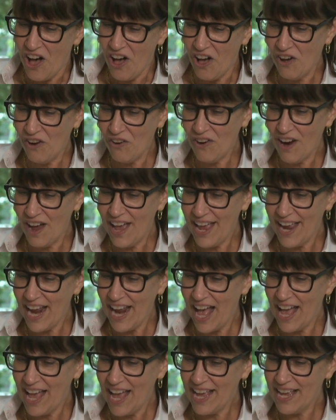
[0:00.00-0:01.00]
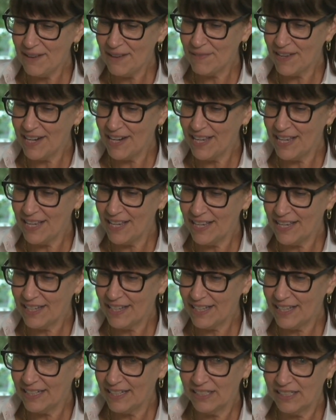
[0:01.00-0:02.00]
All right. I am going
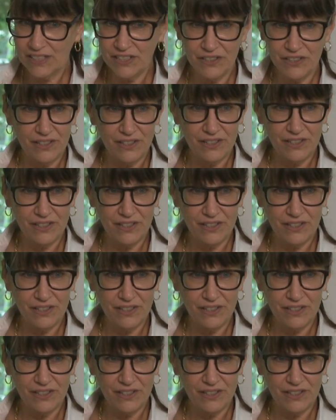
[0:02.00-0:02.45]
to conclude.